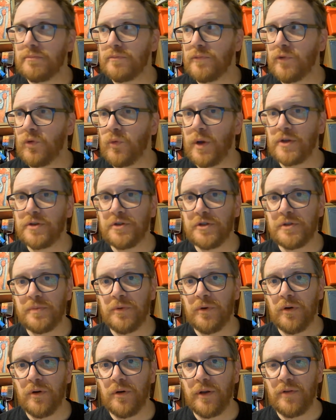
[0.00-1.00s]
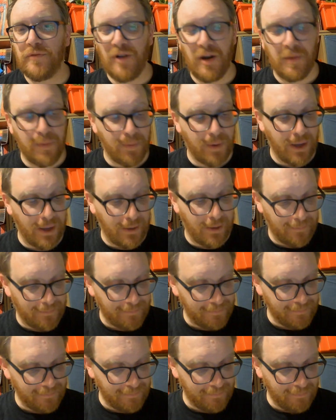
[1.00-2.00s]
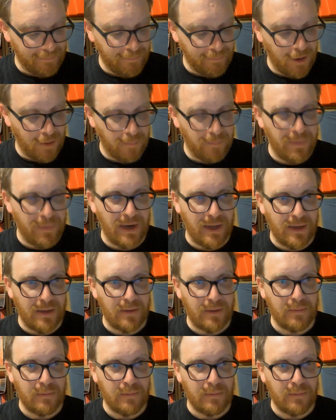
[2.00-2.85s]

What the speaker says: Professional Sport, his rugby player, Beaumont, Billy